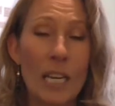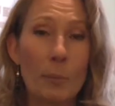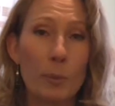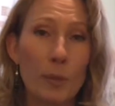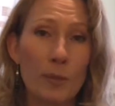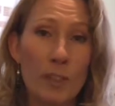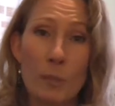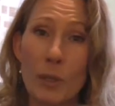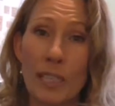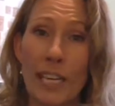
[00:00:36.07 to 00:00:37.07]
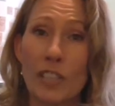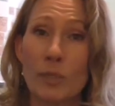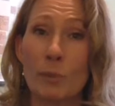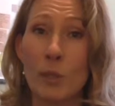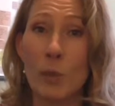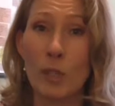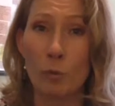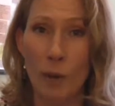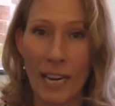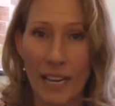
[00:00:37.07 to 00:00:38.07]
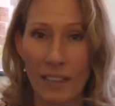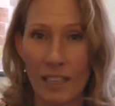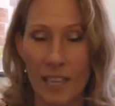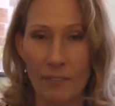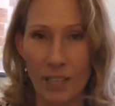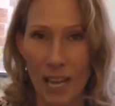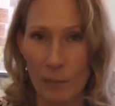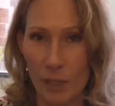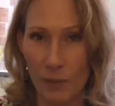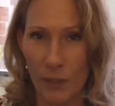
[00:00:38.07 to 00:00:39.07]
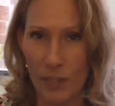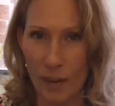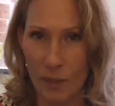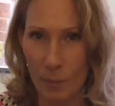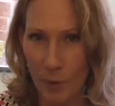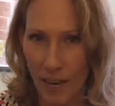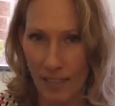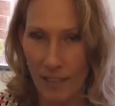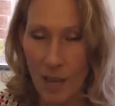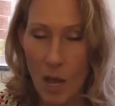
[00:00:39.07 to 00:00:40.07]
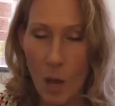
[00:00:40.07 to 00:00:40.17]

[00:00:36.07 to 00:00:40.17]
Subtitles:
improve communication between the right and the left hemispheres of the brain.